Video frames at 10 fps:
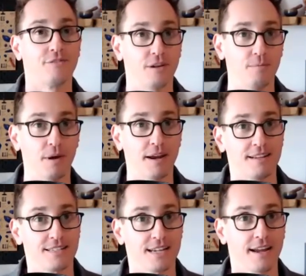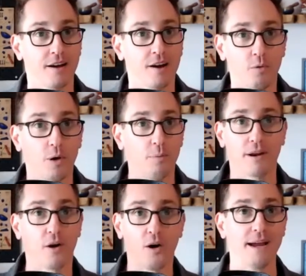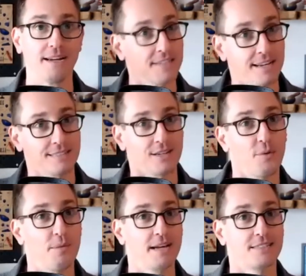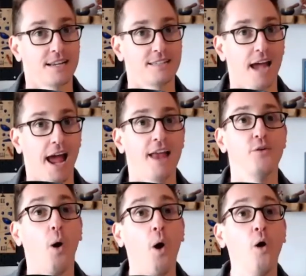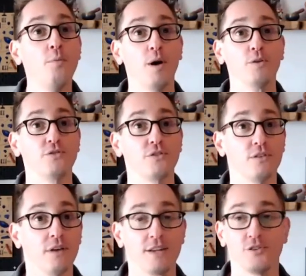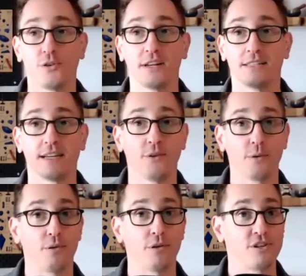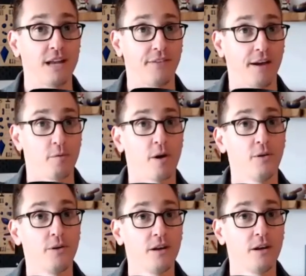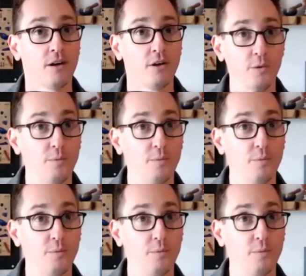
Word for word: somebody and saying, well, but it all makes sense. It all makes sense. And you almost, as you continue to push down that road, you